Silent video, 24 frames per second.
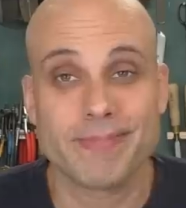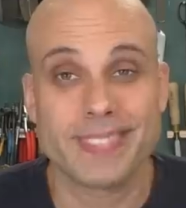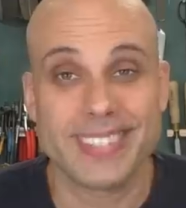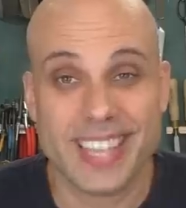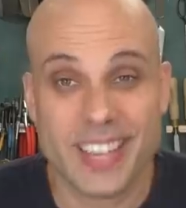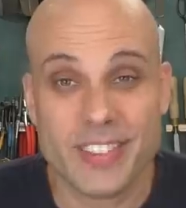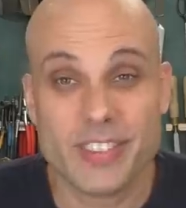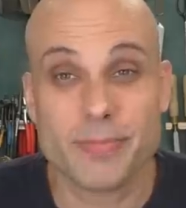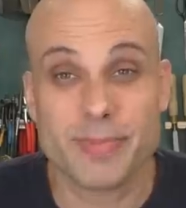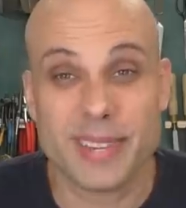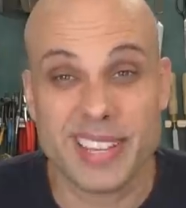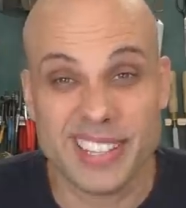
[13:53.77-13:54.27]
it
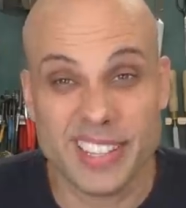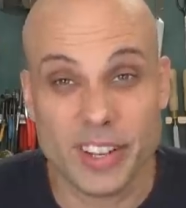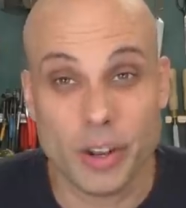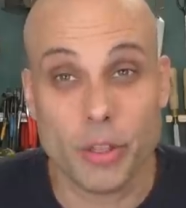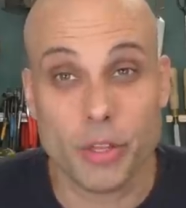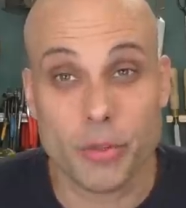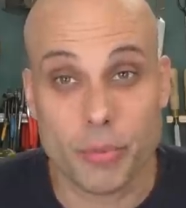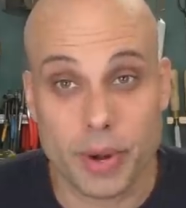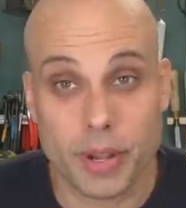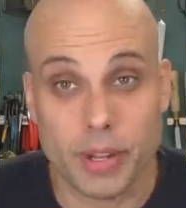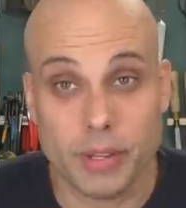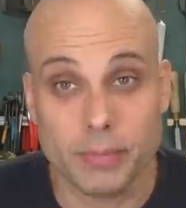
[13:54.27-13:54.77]
gives me a little
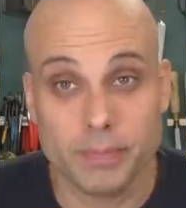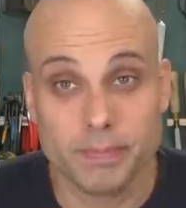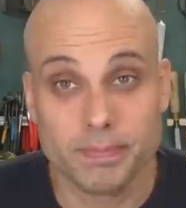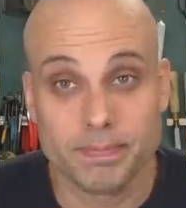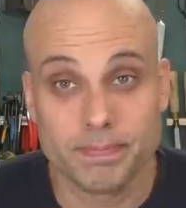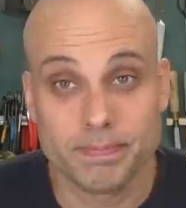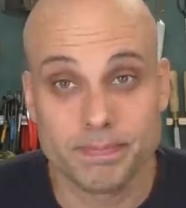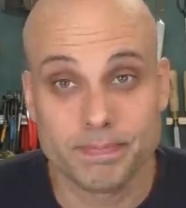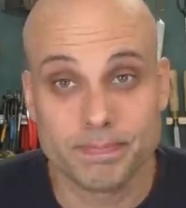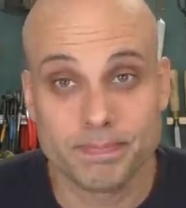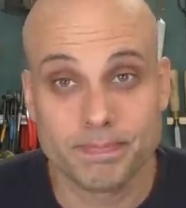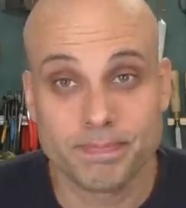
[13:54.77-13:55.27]
thrill.
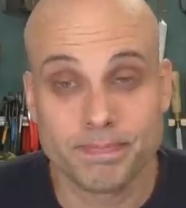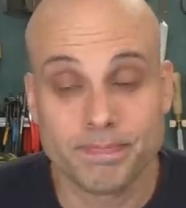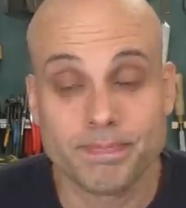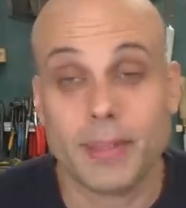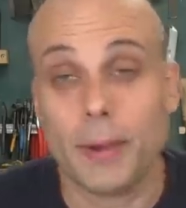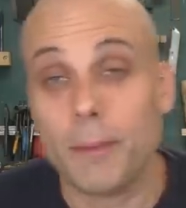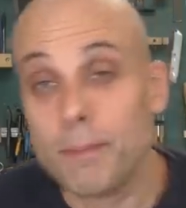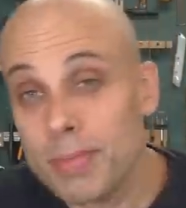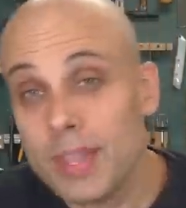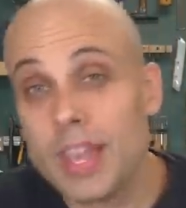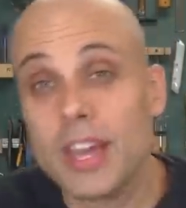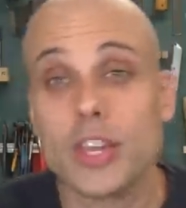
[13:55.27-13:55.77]

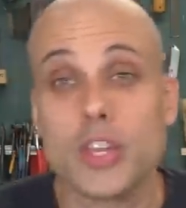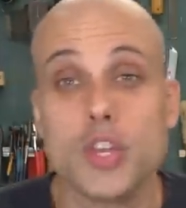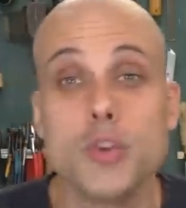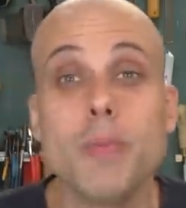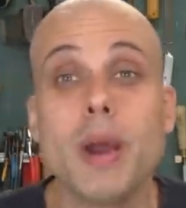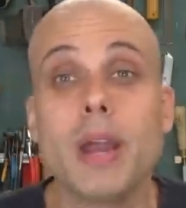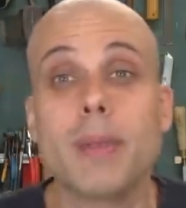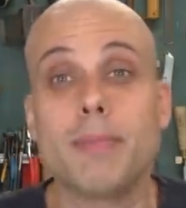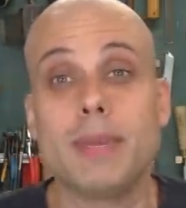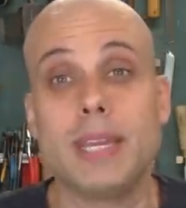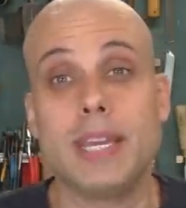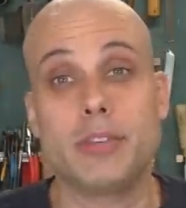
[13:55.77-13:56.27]
Now, you
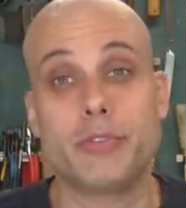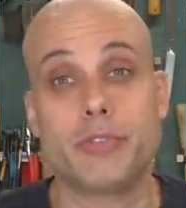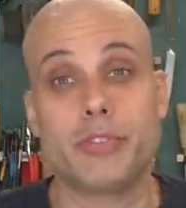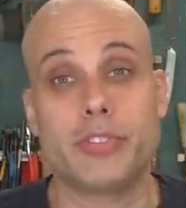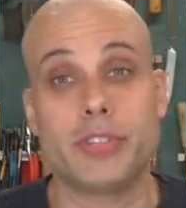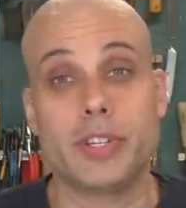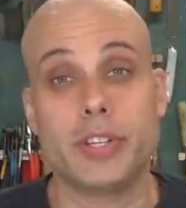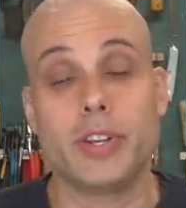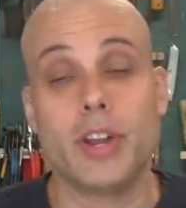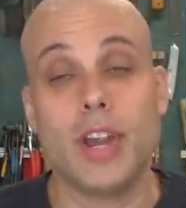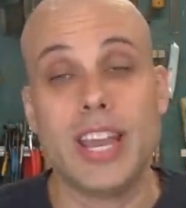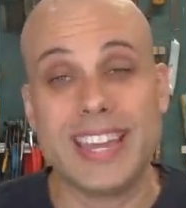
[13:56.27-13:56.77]
might be
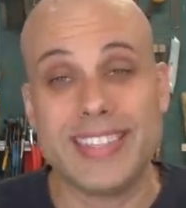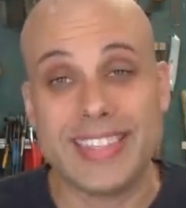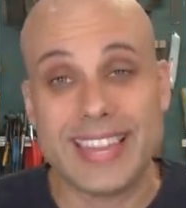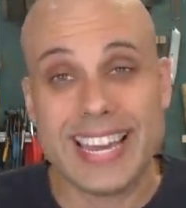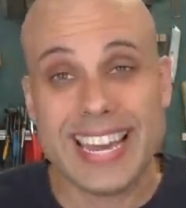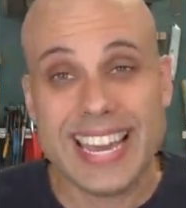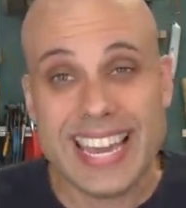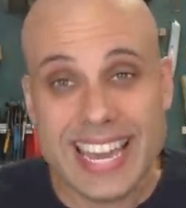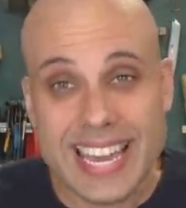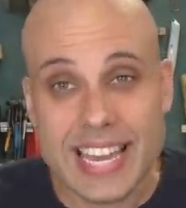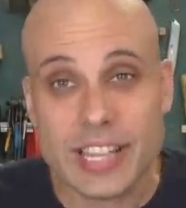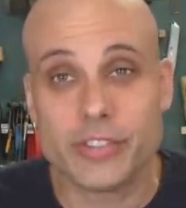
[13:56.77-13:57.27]
interested in the
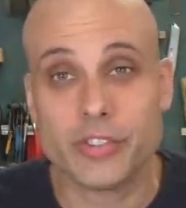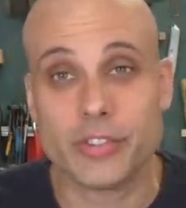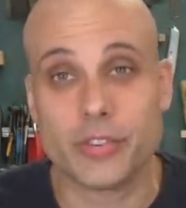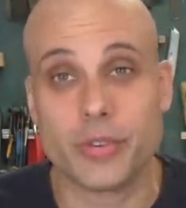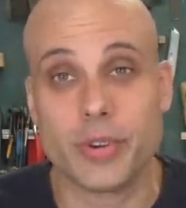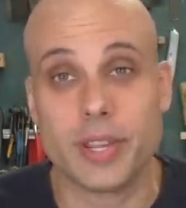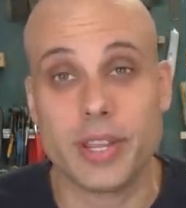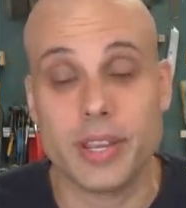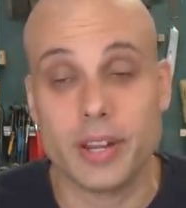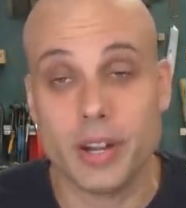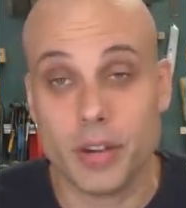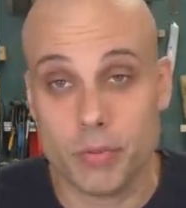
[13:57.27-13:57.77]

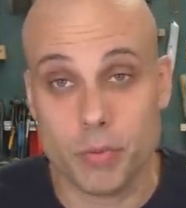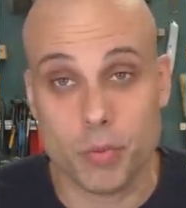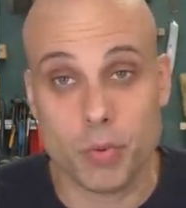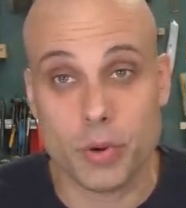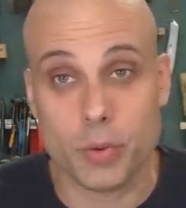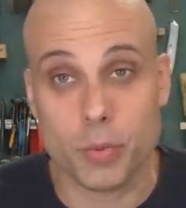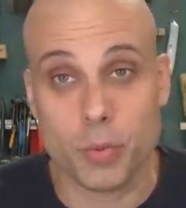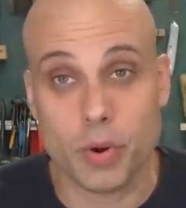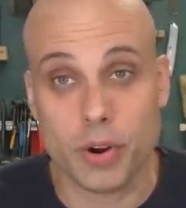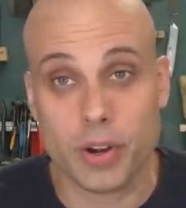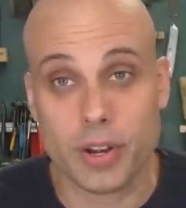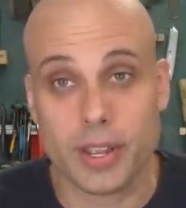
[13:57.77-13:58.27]
history of
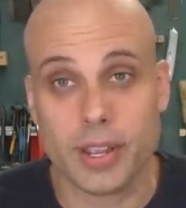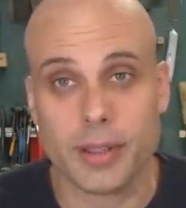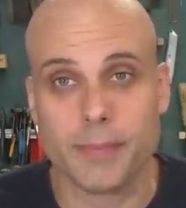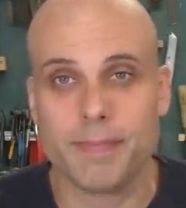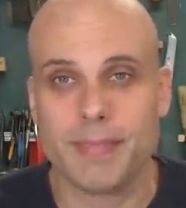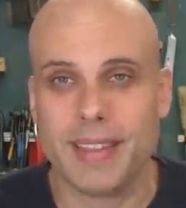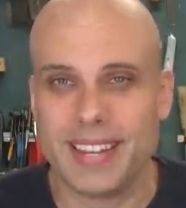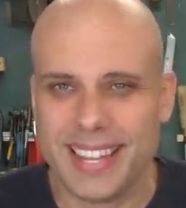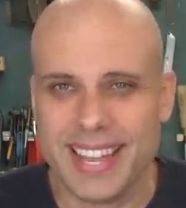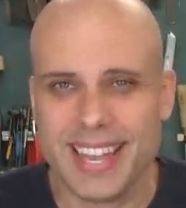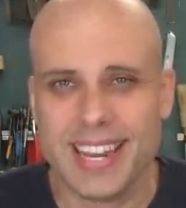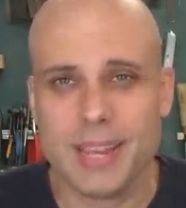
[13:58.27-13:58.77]
woodworking
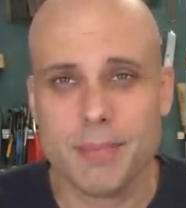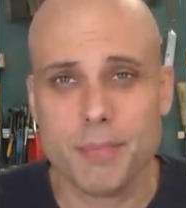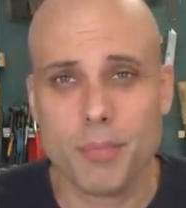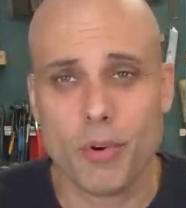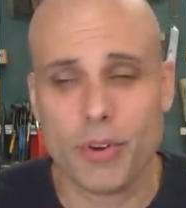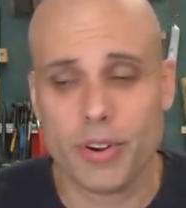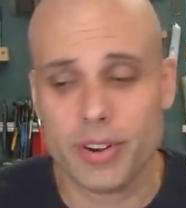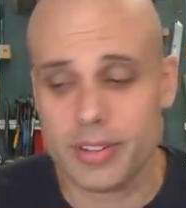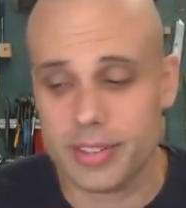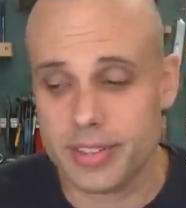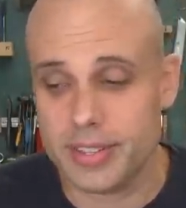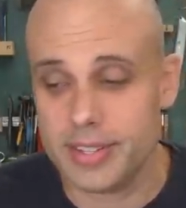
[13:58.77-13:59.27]
and getting
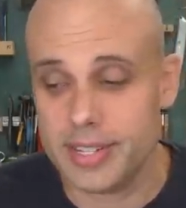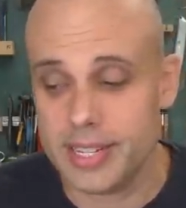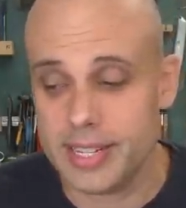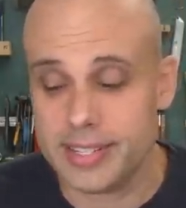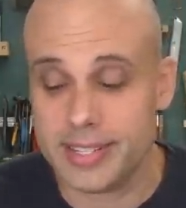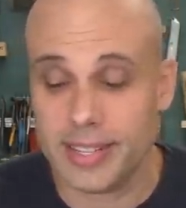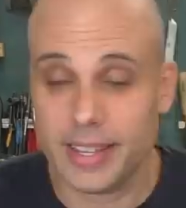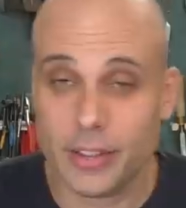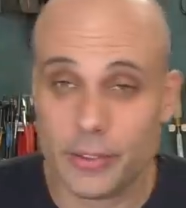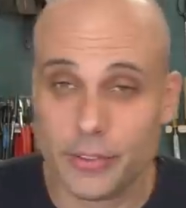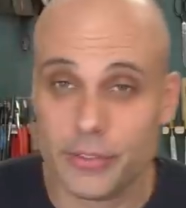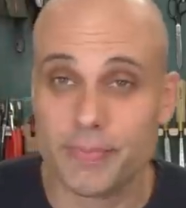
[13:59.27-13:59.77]
more into the
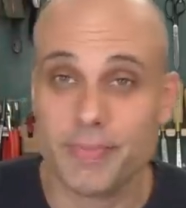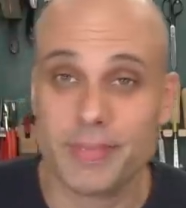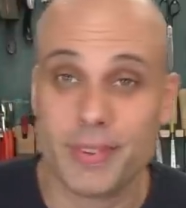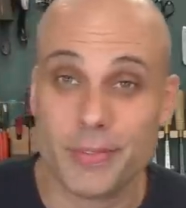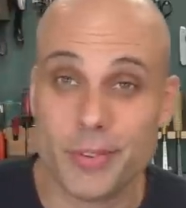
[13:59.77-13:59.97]
details.